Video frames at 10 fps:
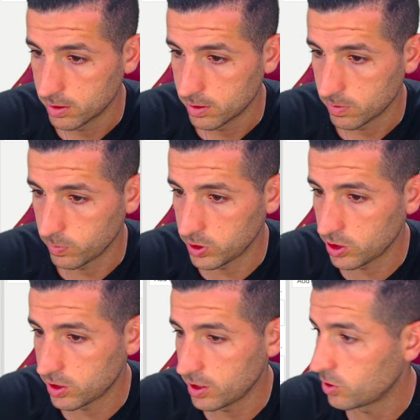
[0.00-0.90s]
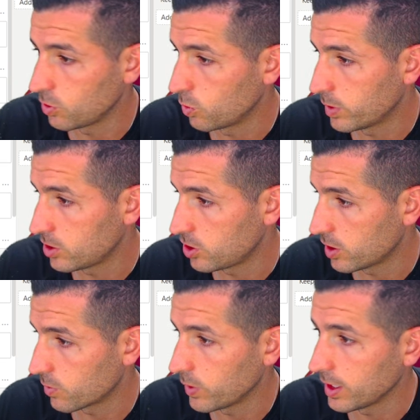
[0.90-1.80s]
which is this new
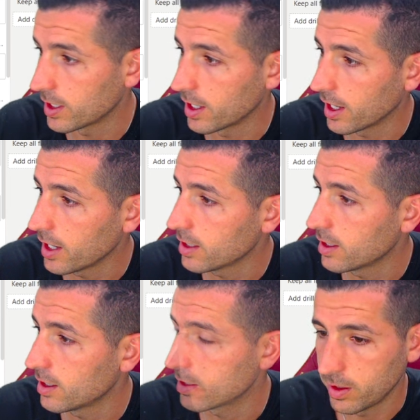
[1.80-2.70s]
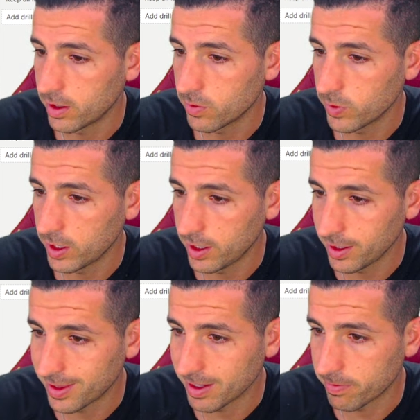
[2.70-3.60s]
measure we created. Then we
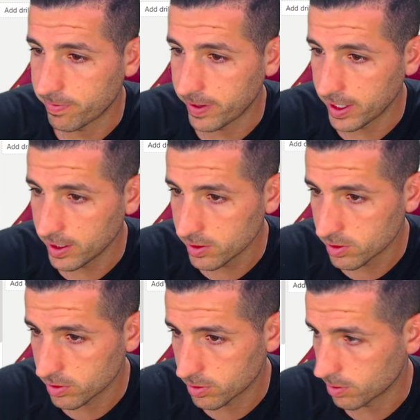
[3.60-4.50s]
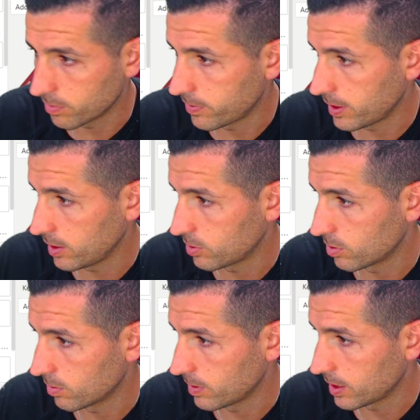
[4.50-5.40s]
need the phase. So phase
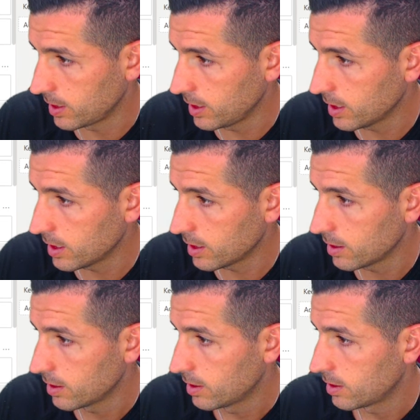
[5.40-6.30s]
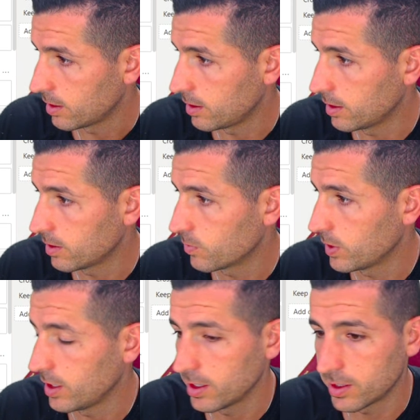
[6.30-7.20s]
over here. Then
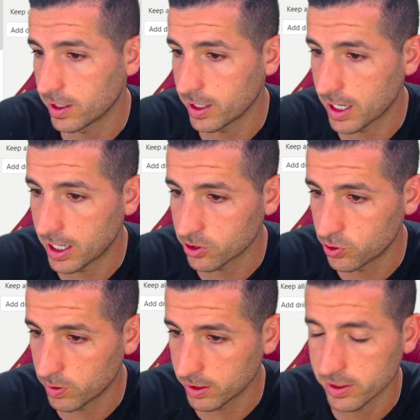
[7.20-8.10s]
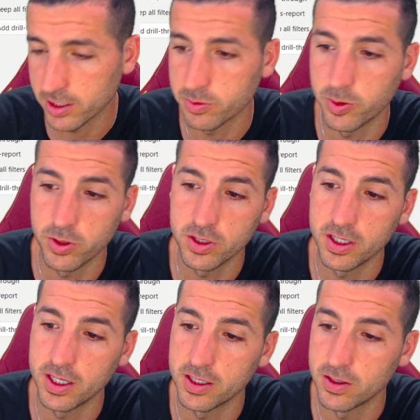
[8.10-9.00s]
we need the actual
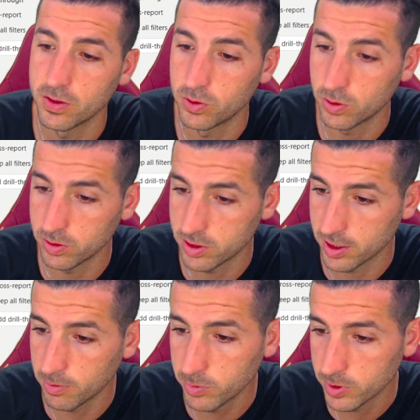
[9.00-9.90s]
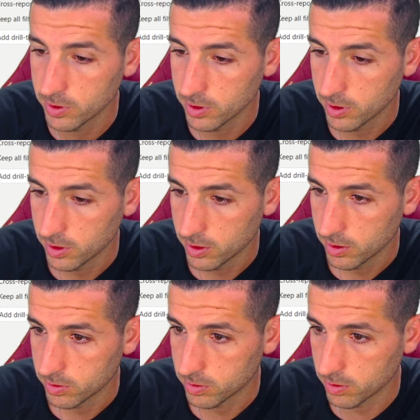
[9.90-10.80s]
transported don't sum.
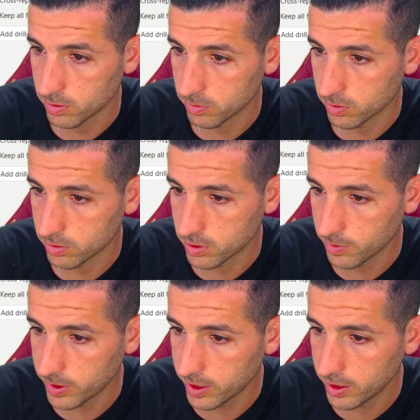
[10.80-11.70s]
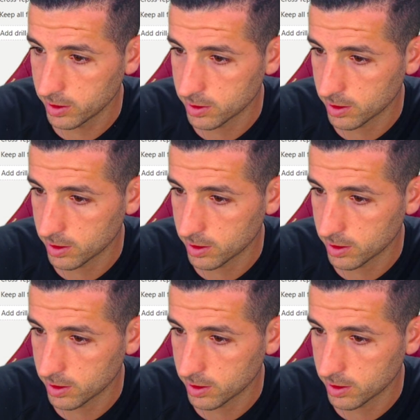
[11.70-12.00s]
So don't summarize, and